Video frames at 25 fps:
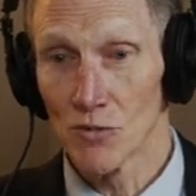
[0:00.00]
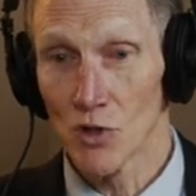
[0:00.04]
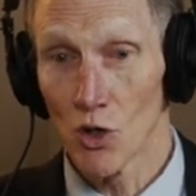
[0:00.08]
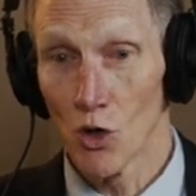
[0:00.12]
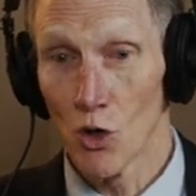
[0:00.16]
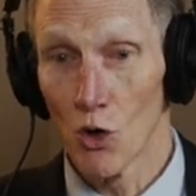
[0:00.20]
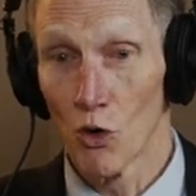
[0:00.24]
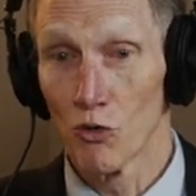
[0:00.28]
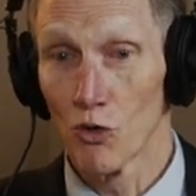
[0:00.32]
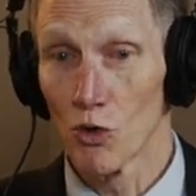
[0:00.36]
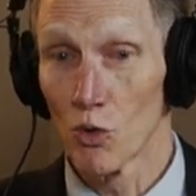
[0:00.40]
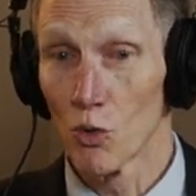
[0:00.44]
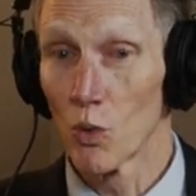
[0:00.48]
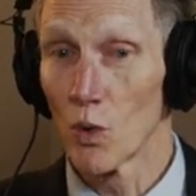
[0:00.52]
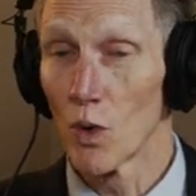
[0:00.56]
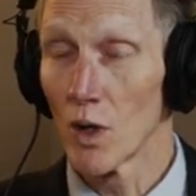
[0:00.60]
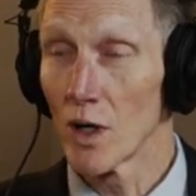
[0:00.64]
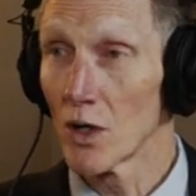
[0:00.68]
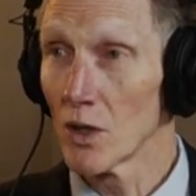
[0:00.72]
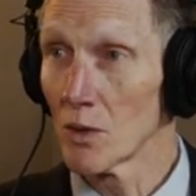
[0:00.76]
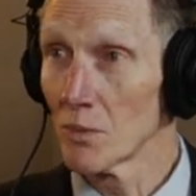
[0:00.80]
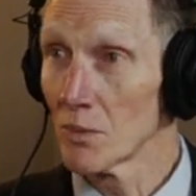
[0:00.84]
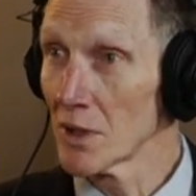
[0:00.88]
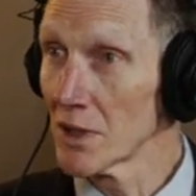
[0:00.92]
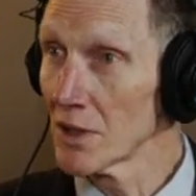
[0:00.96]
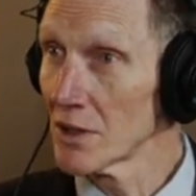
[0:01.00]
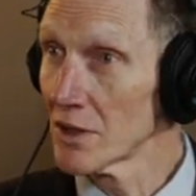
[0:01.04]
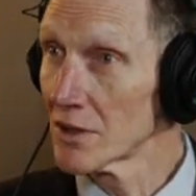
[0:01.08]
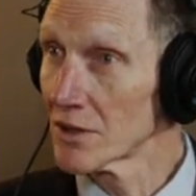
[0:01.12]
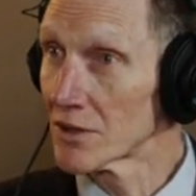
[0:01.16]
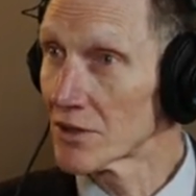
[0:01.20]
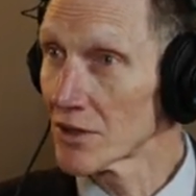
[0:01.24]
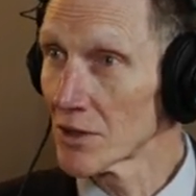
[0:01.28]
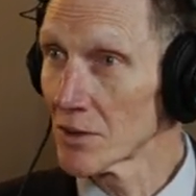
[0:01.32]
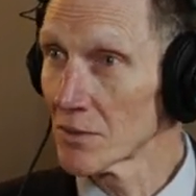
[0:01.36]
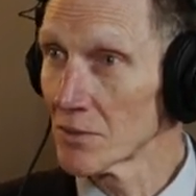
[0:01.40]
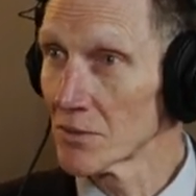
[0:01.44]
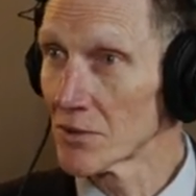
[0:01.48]
overwhelming in
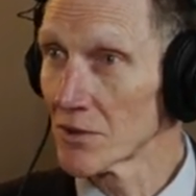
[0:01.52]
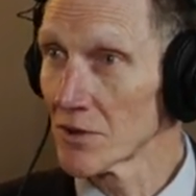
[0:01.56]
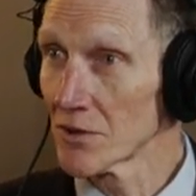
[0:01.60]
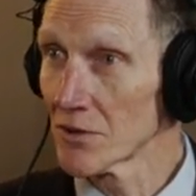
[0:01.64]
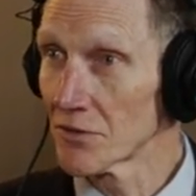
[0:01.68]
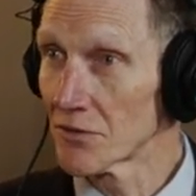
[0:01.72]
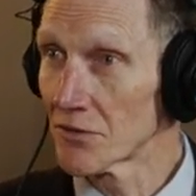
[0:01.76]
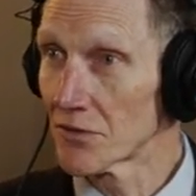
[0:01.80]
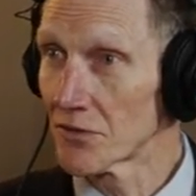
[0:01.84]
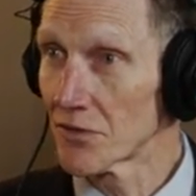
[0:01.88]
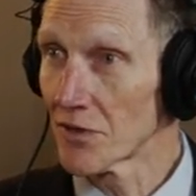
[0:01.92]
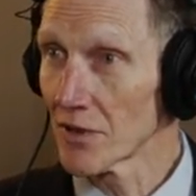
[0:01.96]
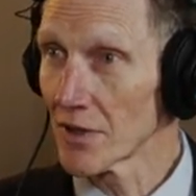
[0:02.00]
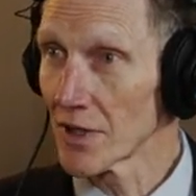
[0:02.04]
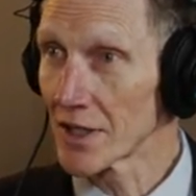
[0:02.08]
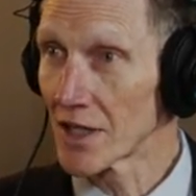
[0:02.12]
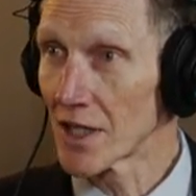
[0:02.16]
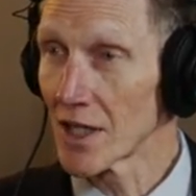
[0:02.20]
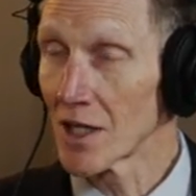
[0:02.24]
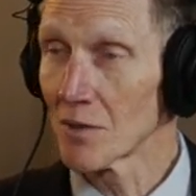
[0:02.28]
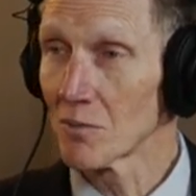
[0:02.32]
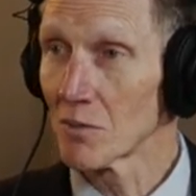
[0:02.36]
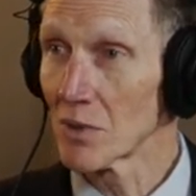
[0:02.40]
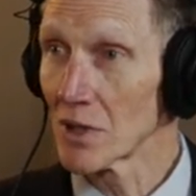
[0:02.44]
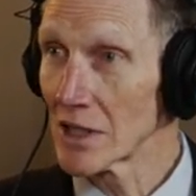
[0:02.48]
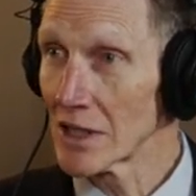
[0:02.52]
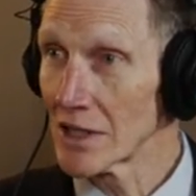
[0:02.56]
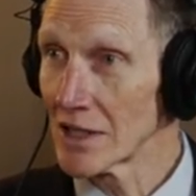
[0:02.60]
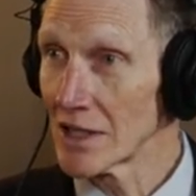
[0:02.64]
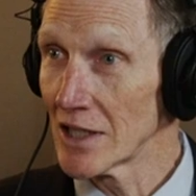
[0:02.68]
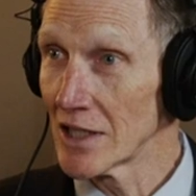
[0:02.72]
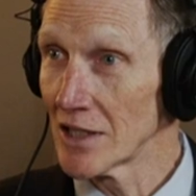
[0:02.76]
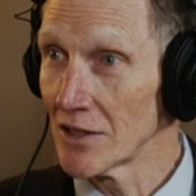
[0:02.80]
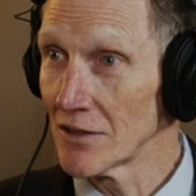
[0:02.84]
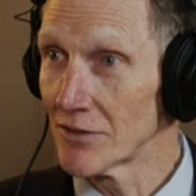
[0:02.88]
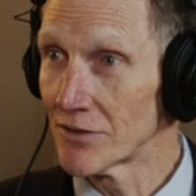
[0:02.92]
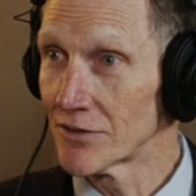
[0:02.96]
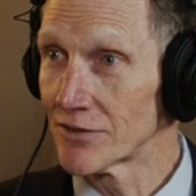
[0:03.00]
terms of, I can't
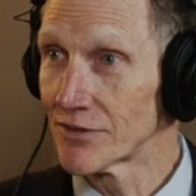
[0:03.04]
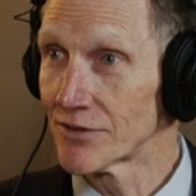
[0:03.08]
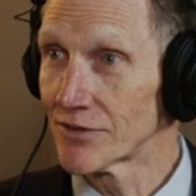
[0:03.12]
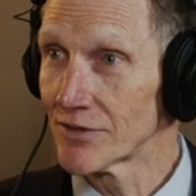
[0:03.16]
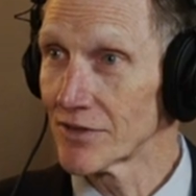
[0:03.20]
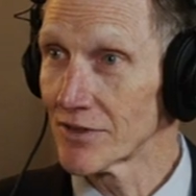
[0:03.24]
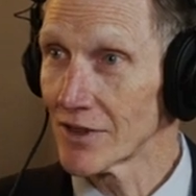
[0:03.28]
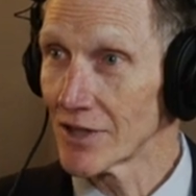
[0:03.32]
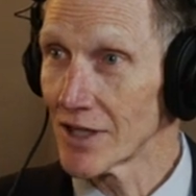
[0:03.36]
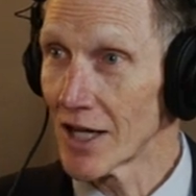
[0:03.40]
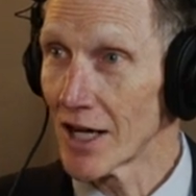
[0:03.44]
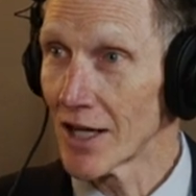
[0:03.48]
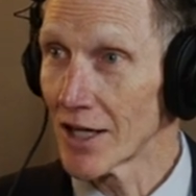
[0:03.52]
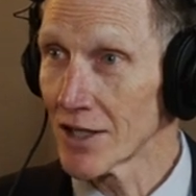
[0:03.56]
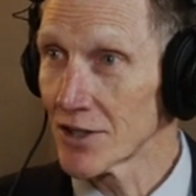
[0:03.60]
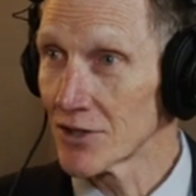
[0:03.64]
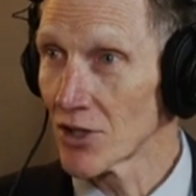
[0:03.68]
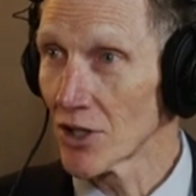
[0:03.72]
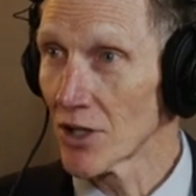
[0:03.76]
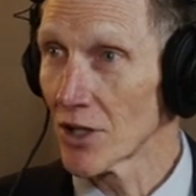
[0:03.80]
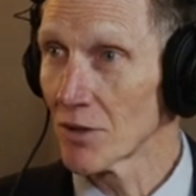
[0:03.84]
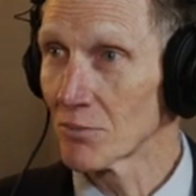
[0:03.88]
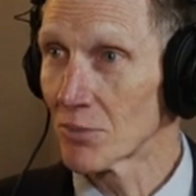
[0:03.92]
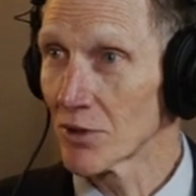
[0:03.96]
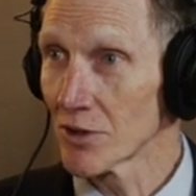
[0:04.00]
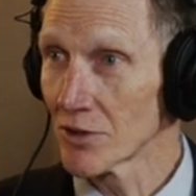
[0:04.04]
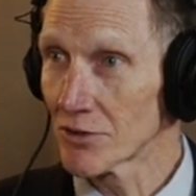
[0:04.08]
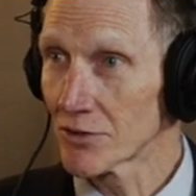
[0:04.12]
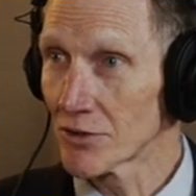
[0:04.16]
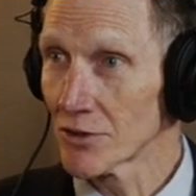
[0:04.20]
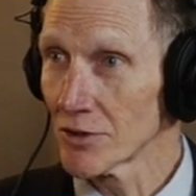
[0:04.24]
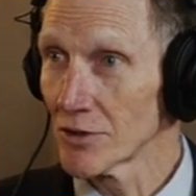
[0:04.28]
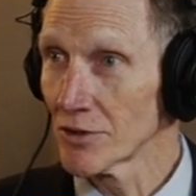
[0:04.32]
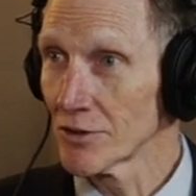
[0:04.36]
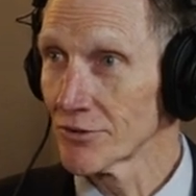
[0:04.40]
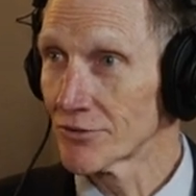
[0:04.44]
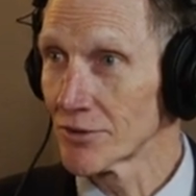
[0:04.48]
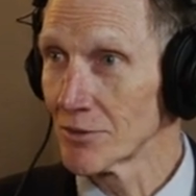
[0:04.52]
believe I, John
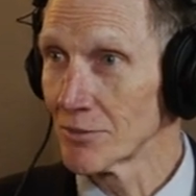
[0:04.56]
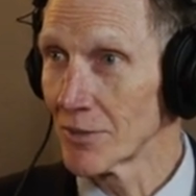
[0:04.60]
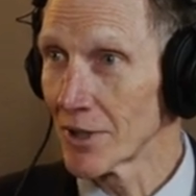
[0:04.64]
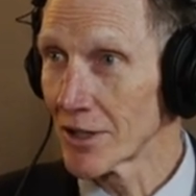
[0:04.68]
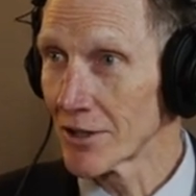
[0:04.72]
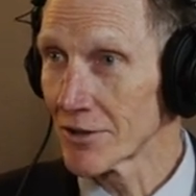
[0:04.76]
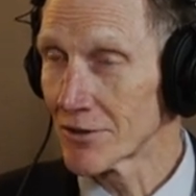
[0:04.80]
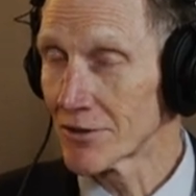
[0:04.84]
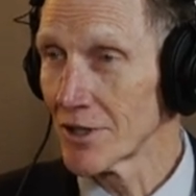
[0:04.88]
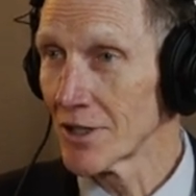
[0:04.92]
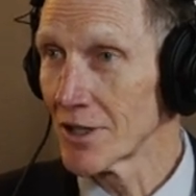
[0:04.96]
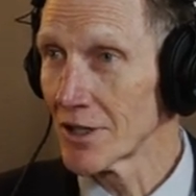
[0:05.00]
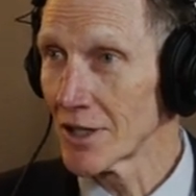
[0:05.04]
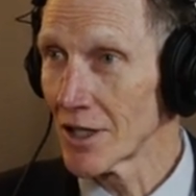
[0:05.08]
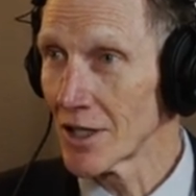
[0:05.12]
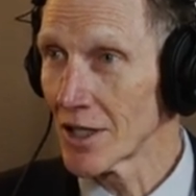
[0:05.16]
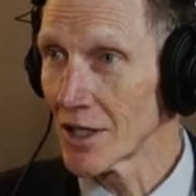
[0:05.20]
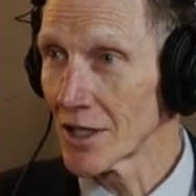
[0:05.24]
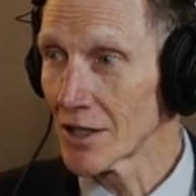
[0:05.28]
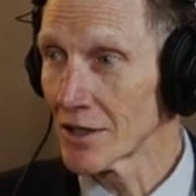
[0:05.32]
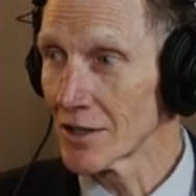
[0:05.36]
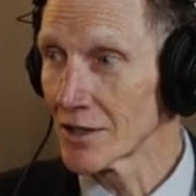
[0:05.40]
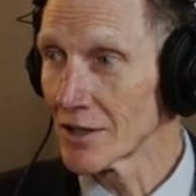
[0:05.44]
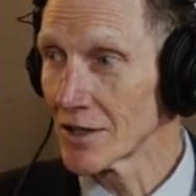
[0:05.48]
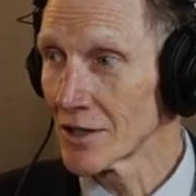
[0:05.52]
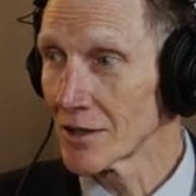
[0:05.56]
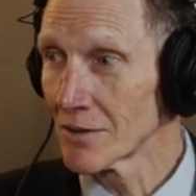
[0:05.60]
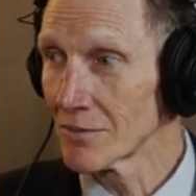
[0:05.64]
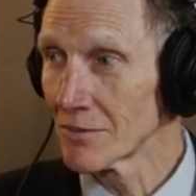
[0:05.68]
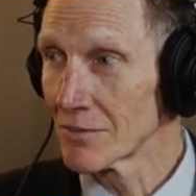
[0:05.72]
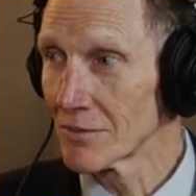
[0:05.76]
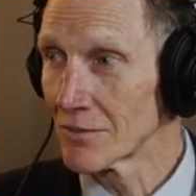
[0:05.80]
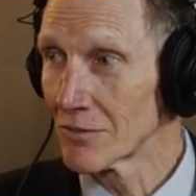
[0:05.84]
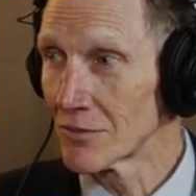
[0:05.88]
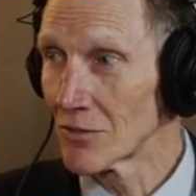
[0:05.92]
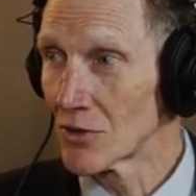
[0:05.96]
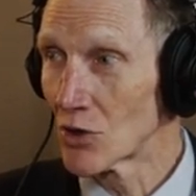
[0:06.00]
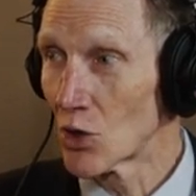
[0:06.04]
Pistole, from Anderson, Indiana,
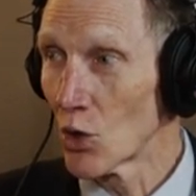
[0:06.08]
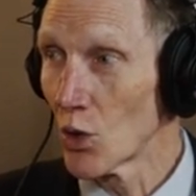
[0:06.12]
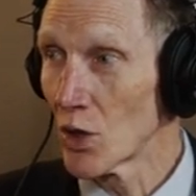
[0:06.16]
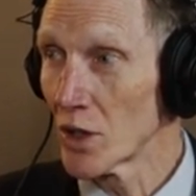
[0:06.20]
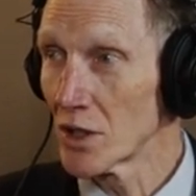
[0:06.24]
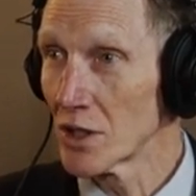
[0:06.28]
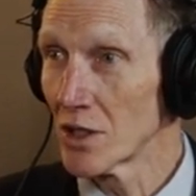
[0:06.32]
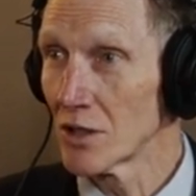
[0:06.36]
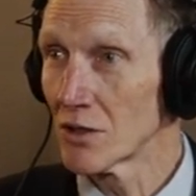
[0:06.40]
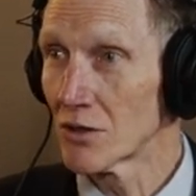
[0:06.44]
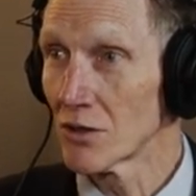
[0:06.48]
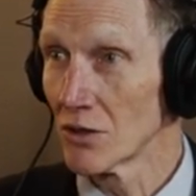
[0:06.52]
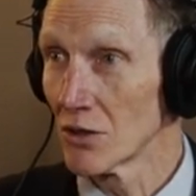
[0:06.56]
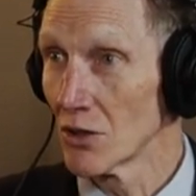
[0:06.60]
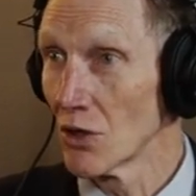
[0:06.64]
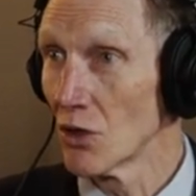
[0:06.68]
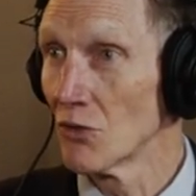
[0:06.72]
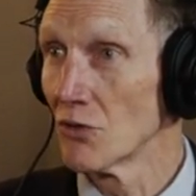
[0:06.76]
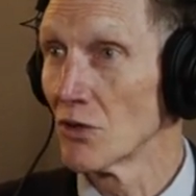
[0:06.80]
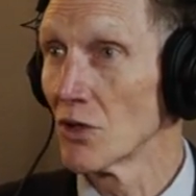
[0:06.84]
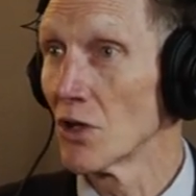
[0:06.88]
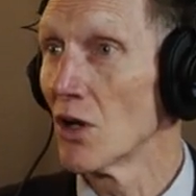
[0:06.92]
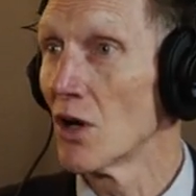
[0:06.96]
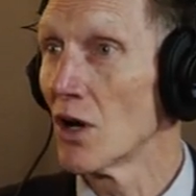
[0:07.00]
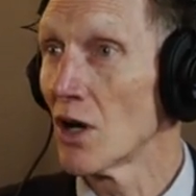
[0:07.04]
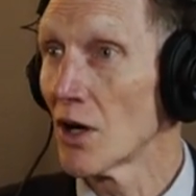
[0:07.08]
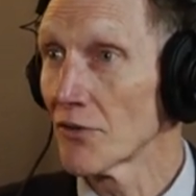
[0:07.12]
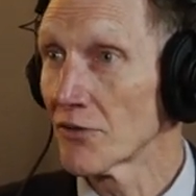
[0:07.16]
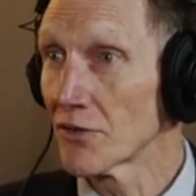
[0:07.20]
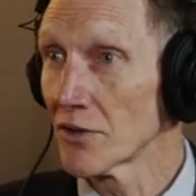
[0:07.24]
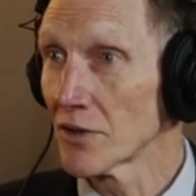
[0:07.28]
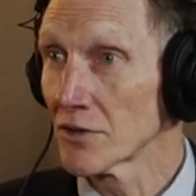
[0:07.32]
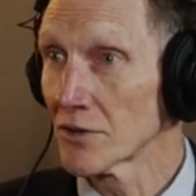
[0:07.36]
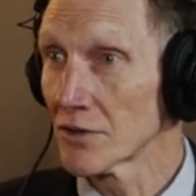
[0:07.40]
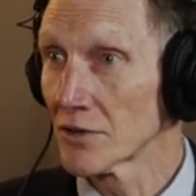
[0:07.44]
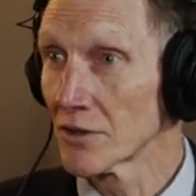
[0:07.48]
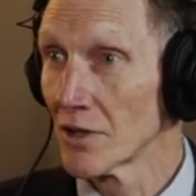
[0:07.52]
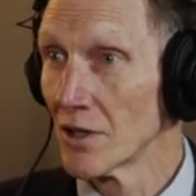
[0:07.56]
am going into the Oval
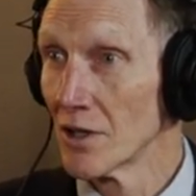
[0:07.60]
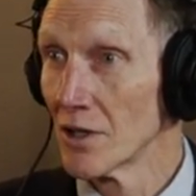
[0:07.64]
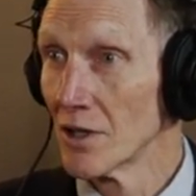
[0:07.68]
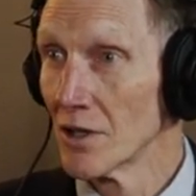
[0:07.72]
Office